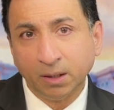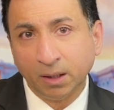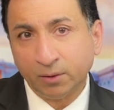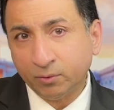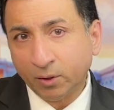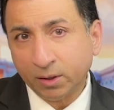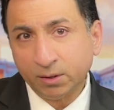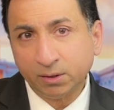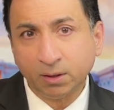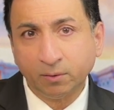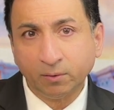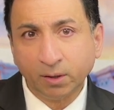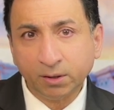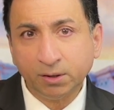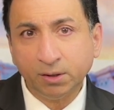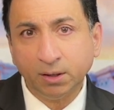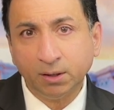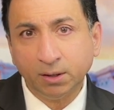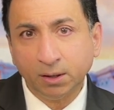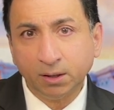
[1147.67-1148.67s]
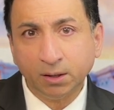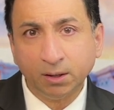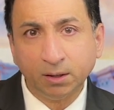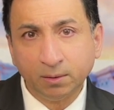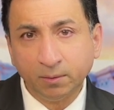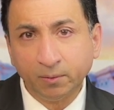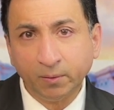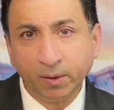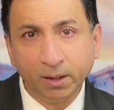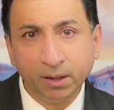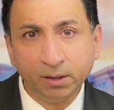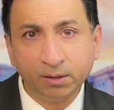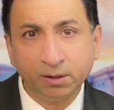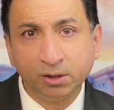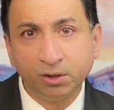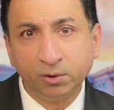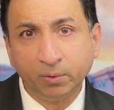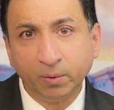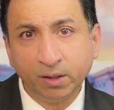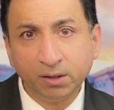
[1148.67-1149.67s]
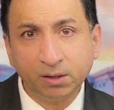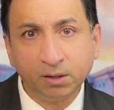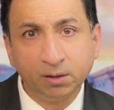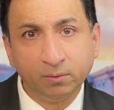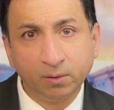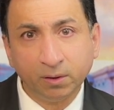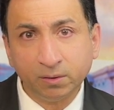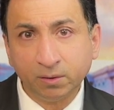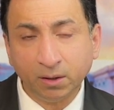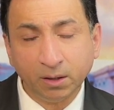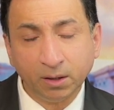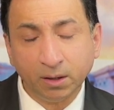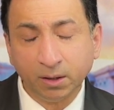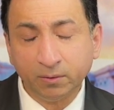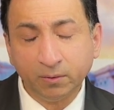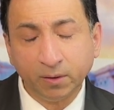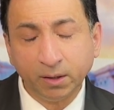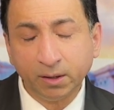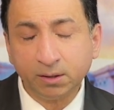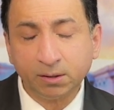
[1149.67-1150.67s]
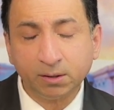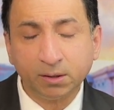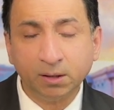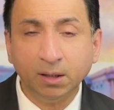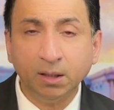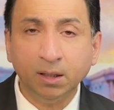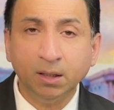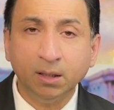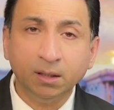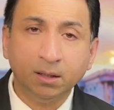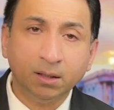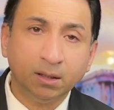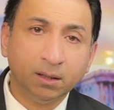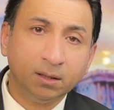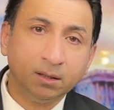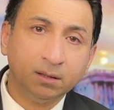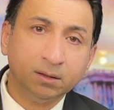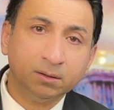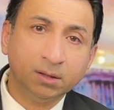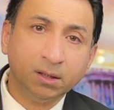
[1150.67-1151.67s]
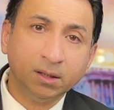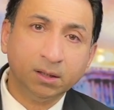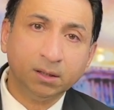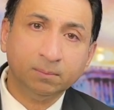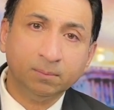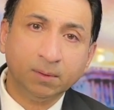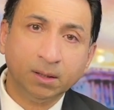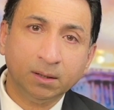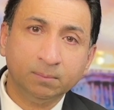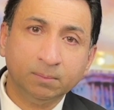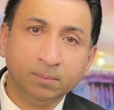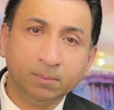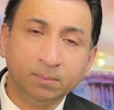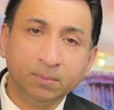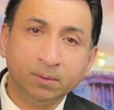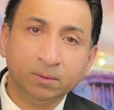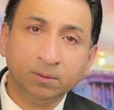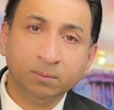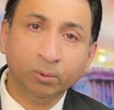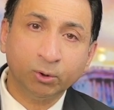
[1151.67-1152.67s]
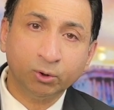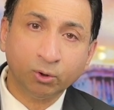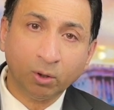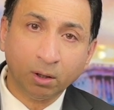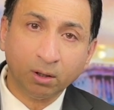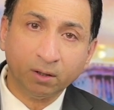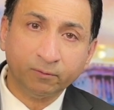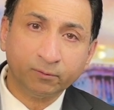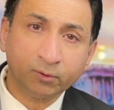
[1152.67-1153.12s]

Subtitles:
addressed the Russian and the Iranian situation, addressed the withdrawal